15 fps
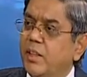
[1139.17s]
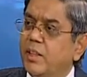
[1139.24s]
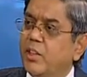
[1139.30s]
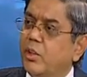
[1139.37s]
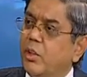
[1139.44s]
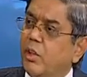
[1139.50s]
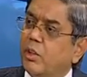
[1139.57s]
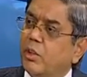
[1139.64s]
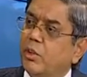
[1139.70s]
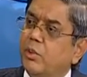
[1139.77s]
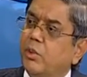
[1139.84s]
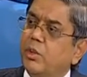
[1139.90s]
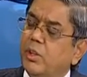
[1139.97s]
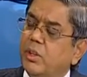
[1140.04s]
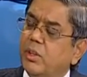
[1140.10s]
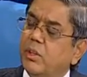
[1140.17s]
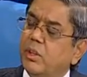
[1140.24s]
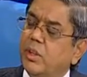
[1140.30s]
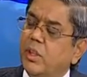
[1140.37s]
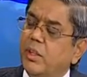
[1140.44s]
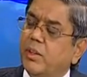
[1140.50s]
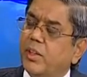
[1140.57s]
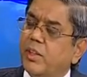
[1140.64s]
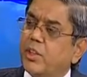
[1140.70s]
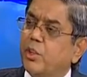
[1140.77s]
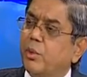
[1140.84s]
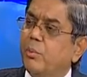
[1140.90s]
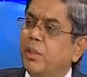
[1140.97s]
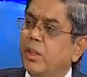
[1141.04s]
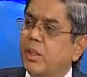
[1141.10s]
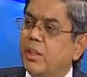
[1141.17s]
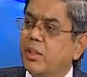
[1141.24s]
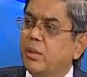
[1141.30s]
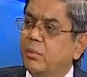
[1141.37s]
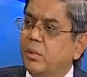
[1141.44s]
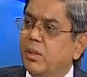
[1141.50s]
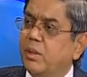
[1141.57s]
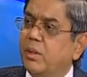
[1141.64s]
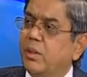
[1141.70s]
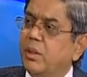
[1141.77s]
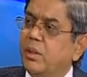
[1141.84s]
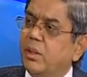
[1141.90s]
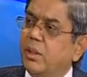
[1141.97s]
It's not good interest of the customers